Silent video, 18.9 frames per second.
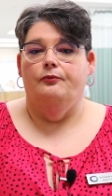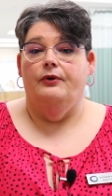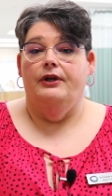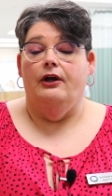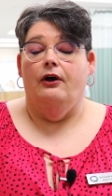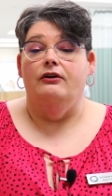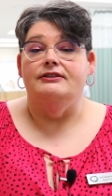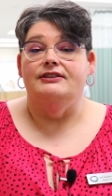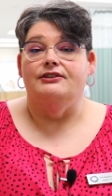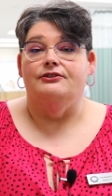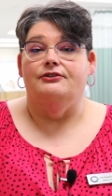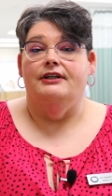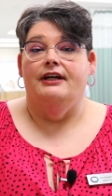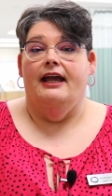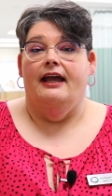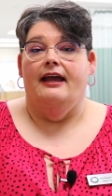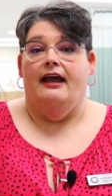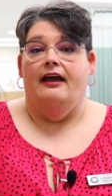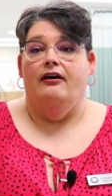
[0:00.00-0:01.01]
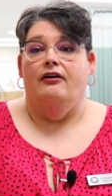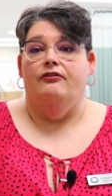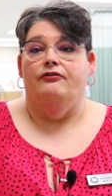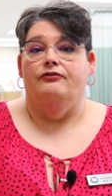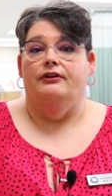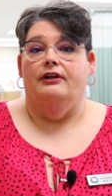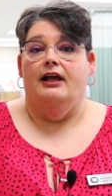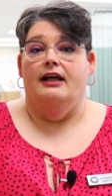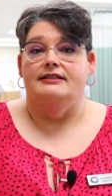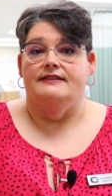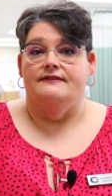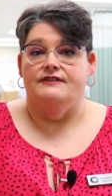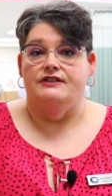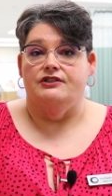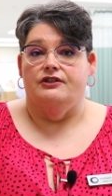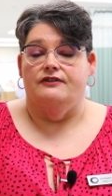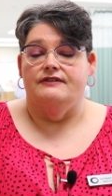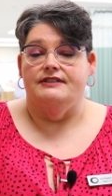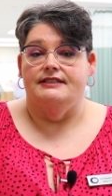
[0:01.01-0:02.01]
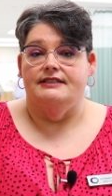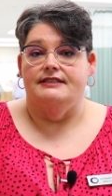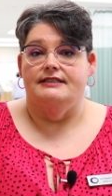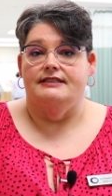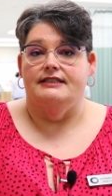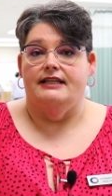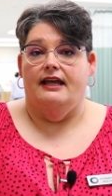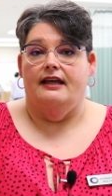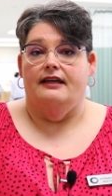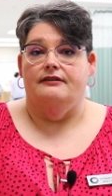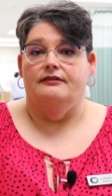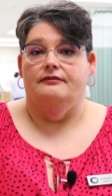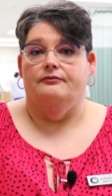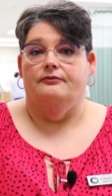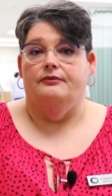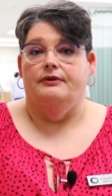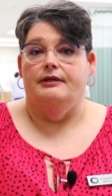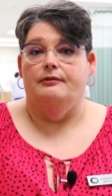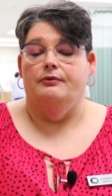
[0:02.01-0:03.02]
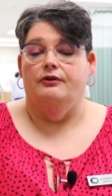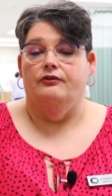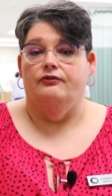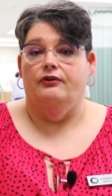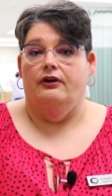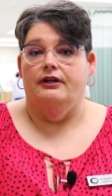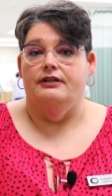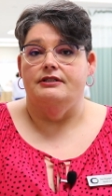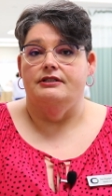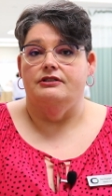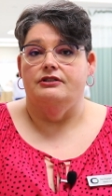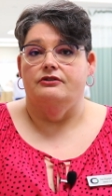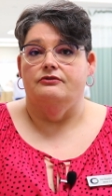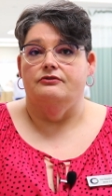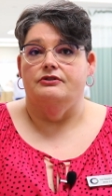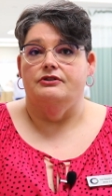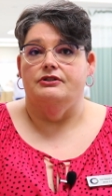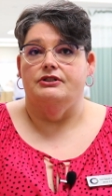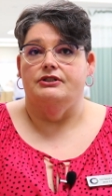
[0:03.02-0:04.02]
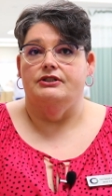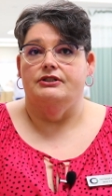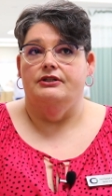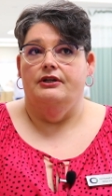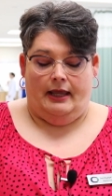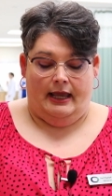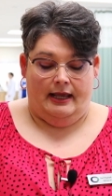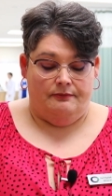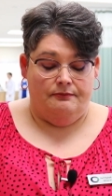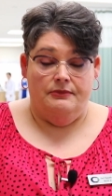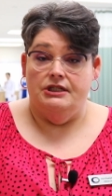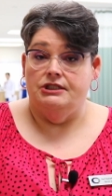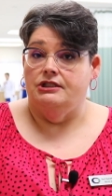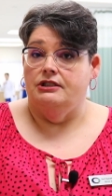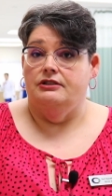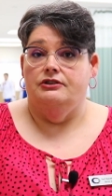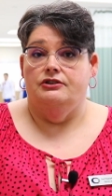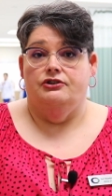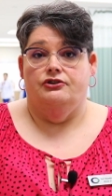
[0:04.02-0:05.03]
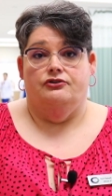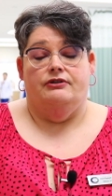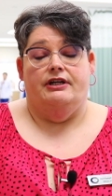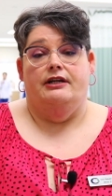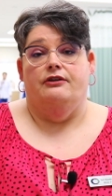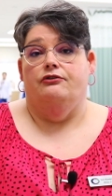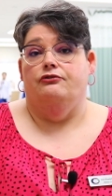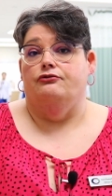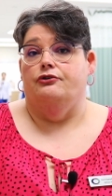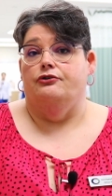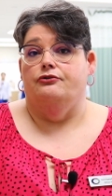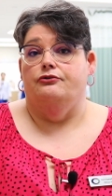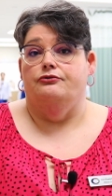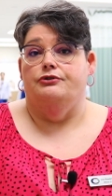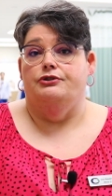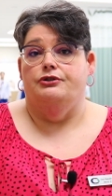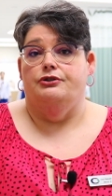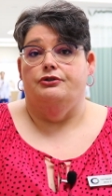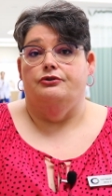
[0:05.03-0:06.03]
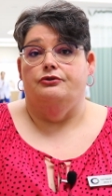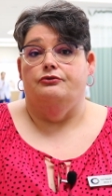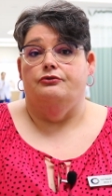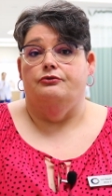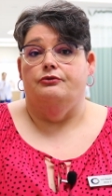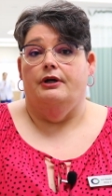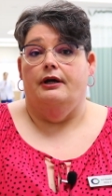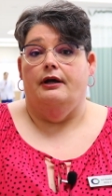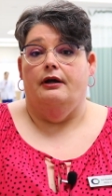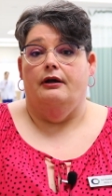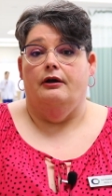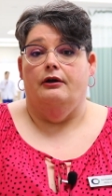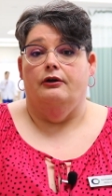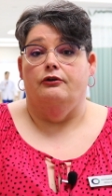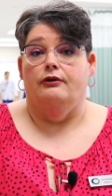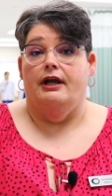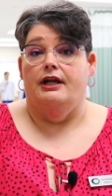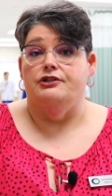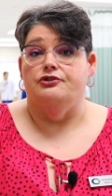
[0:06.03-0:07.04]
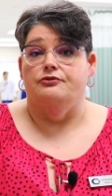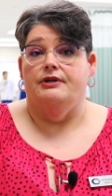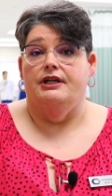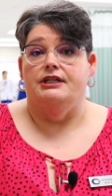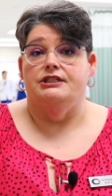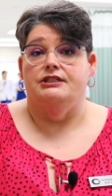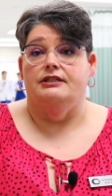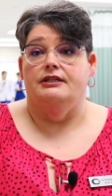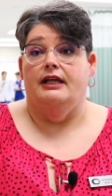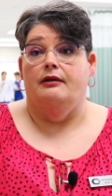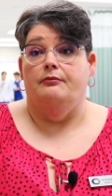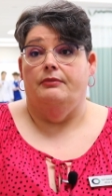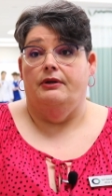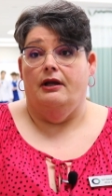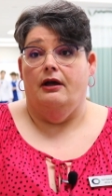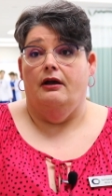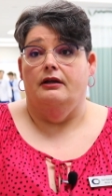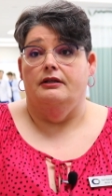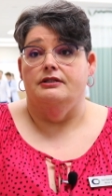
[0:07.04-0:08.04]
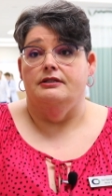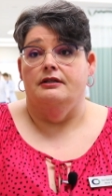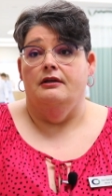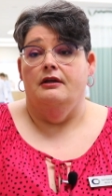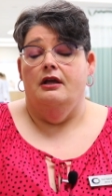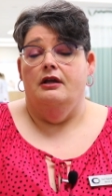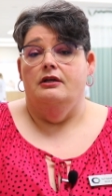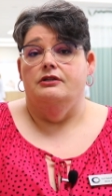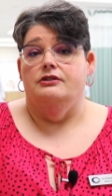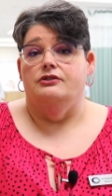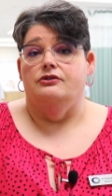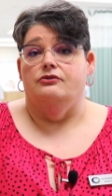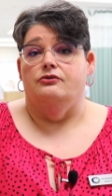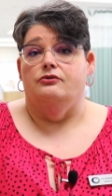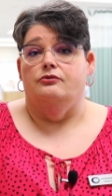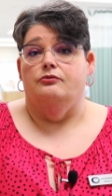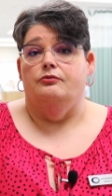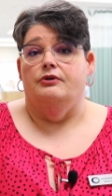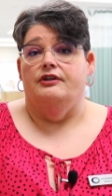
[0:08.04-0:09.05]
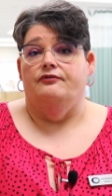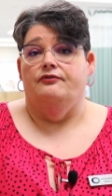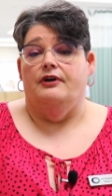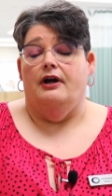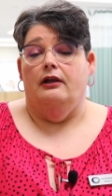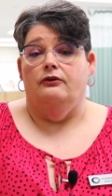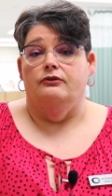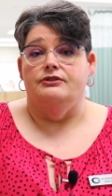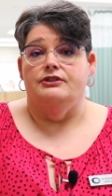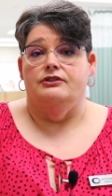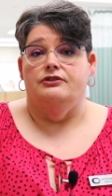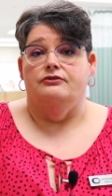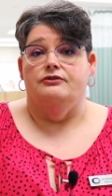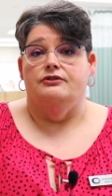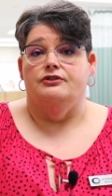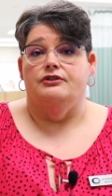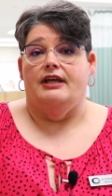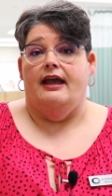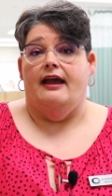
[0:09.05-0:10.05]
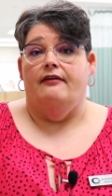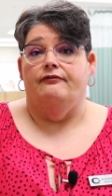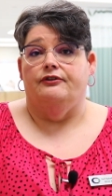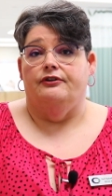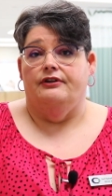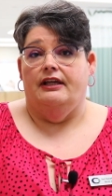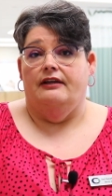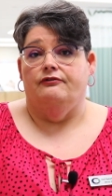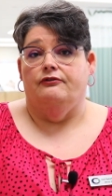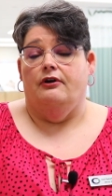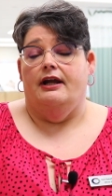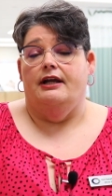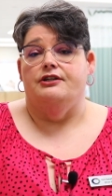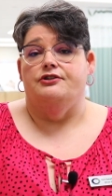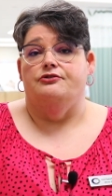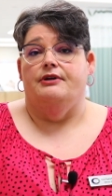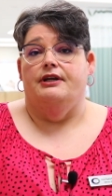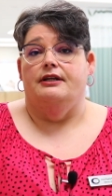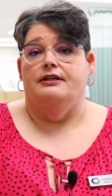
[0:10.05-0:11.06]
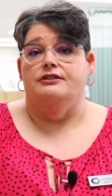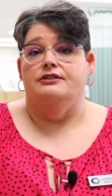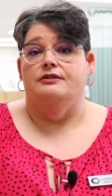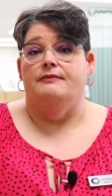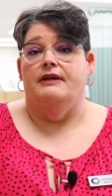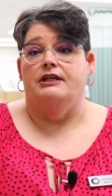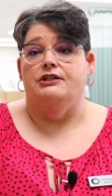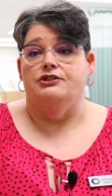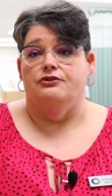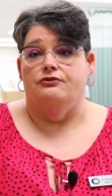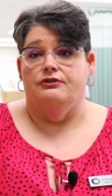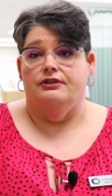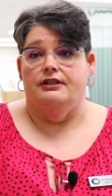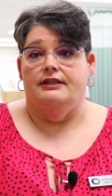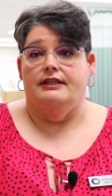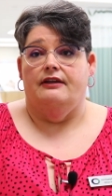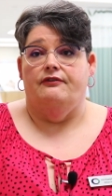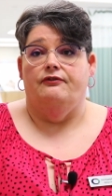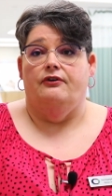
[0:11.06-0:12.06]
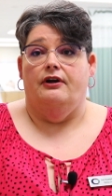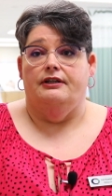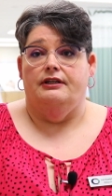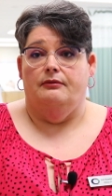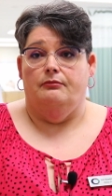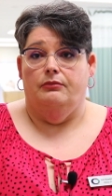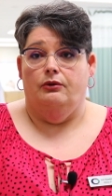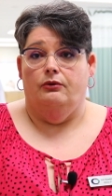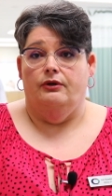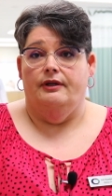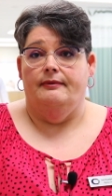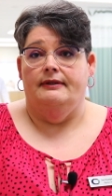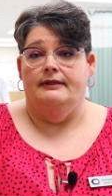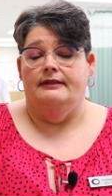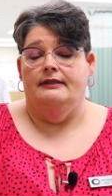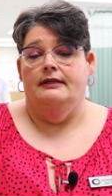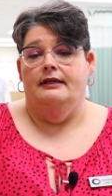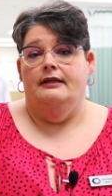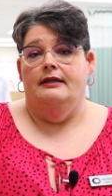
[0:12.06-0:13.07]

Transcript: We also have lots of services that we provide students admission straight through to uh, graduation and beyond. So we follow students after they've graduated to make sure that they find employment.